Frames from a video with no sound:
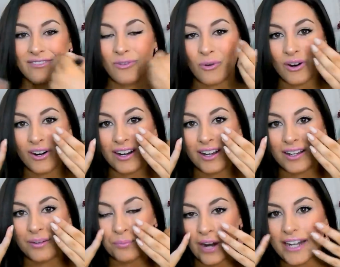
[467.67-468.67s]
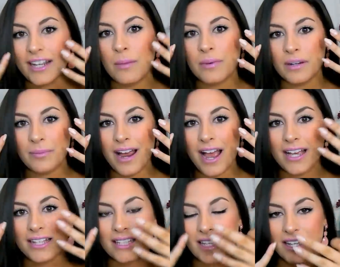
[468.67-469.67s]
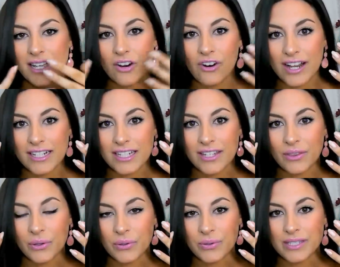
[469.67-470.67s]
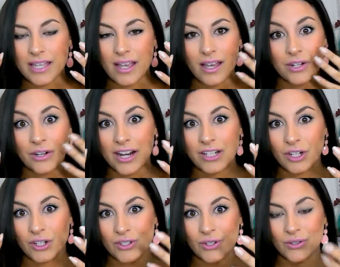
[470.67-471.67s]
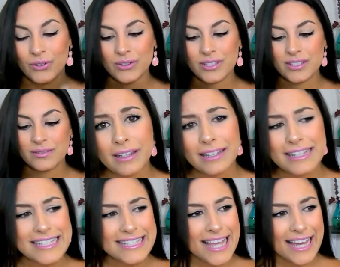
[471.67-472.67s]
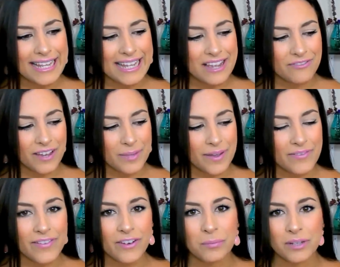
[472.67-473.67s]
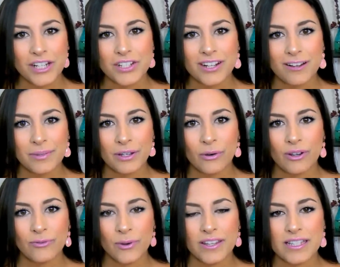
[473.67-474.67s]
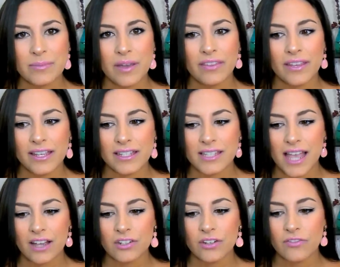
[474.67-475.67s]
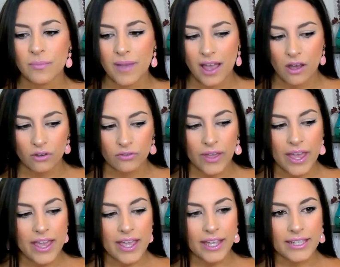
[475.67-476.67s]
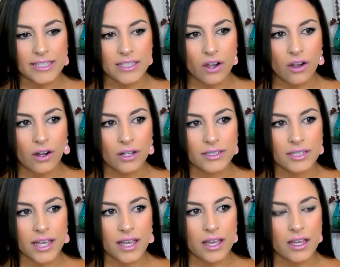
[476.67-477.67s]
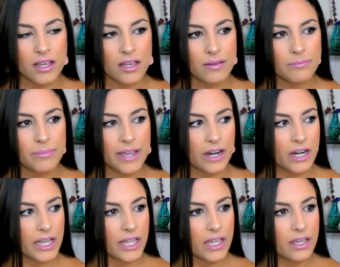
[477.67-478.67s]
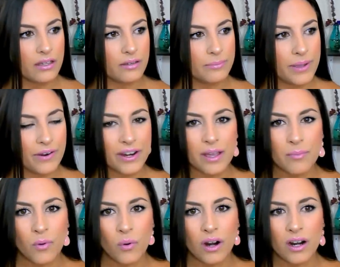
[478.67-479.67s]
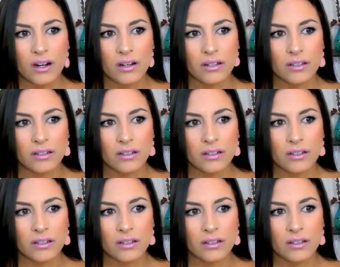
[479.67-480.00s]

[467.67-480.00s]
for brightening up under my eyes and correcting those uh, under eye dark circles. Really sad I can't find my favorite blush that I've been going for this month is actually from e l f. It's called Berry, Berry Amore.